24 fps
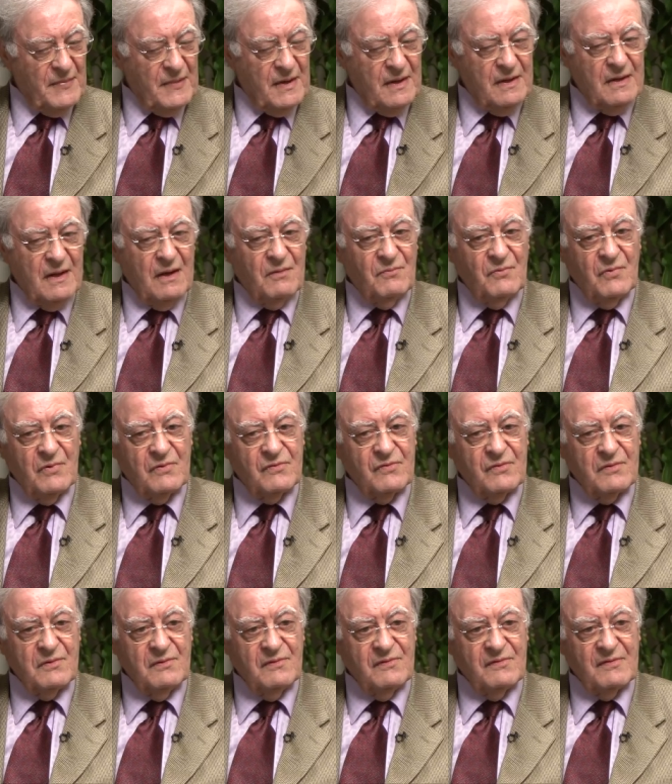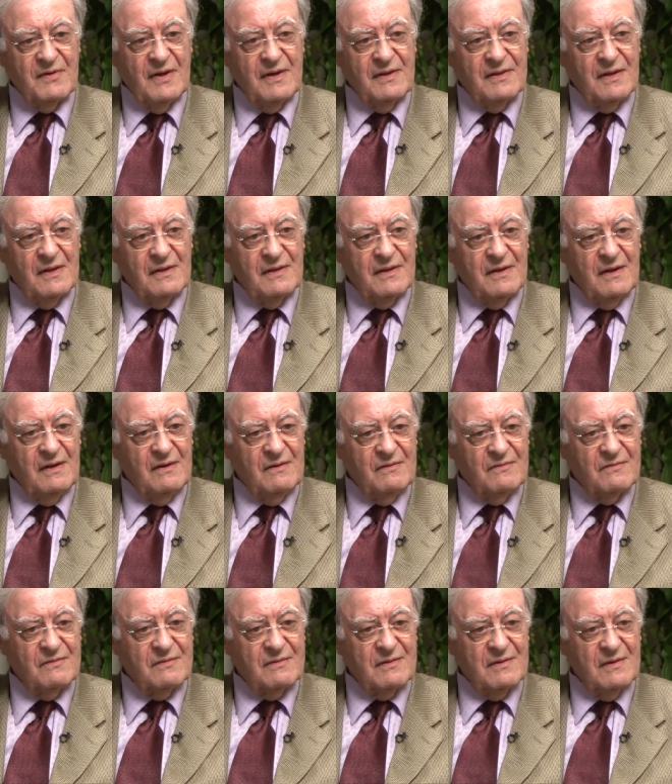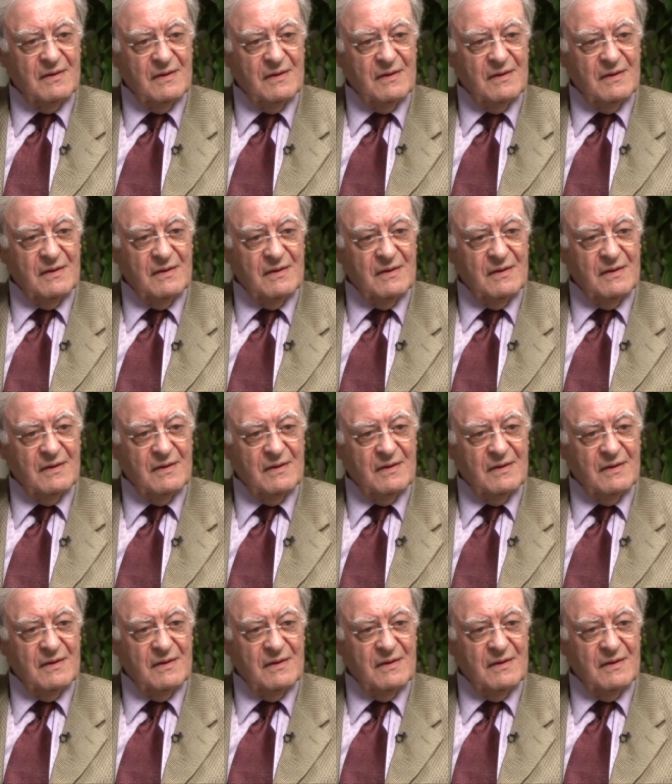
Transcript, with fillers: and I was, to say the least,